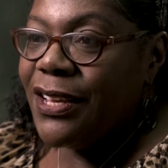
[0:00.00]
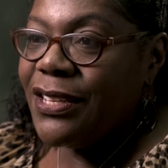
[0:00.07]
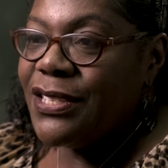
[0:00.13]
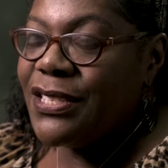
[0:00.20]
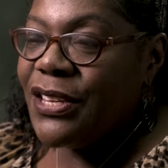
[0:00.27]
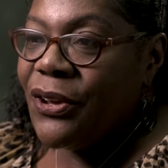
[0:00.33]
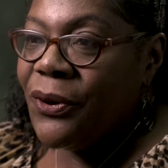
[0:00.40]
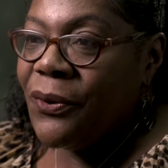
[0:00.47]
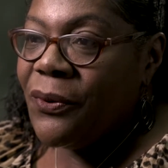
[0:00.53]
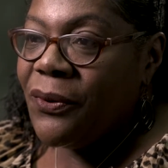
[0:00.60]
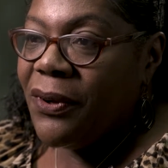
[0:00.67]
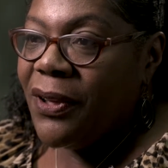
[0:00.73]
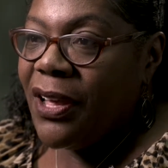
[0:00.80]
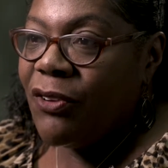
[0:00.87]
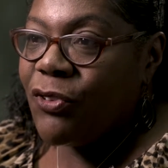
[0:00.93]

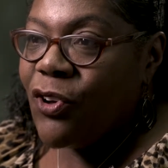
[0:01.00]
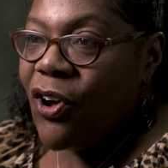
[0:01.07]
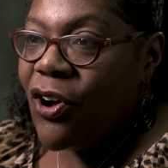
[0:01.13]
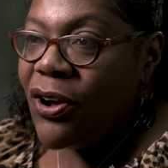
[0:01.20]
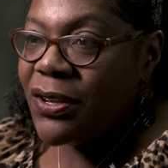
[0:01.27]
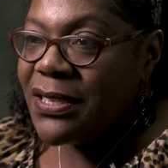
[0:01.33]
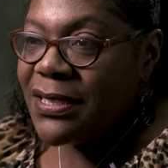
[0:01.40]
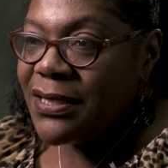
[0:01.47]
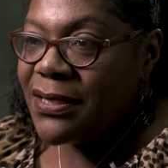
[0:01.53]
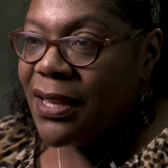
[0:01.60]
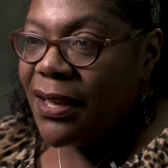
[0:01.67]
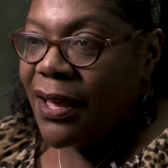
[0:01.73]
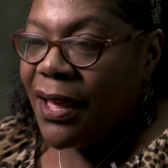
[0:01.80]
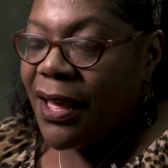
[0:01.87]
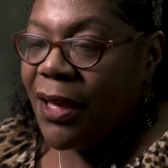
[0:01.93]
So, of course,
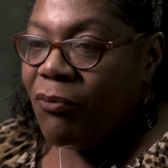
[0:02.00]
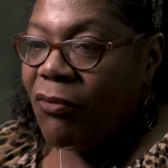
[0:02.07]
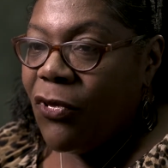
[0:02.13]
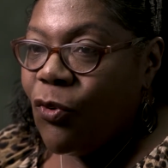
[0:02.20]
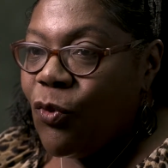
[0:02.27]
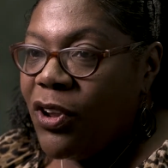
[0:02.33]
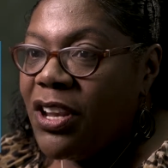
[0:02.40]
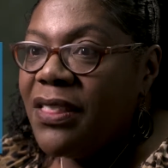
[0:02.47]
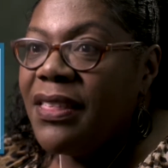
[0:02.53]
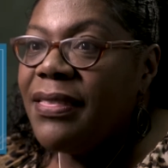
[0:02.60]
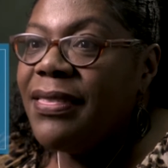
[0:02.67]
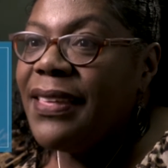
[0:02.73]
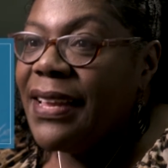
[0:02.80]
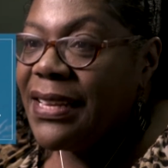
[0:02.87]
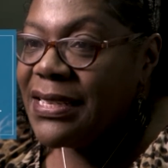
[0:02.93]
one of the
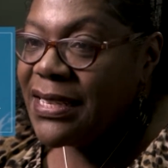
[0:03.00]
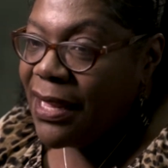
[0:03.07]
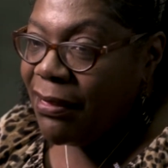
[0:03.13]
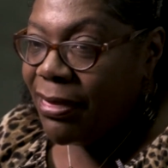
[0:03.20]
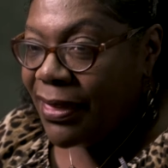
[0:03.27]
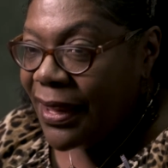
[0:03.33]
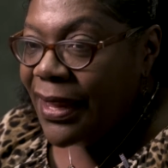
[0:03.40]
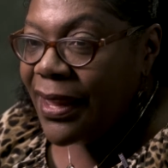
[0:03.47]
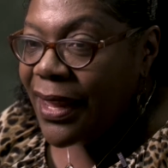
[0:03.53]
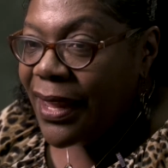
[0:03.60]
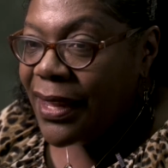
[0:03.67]
things they'll think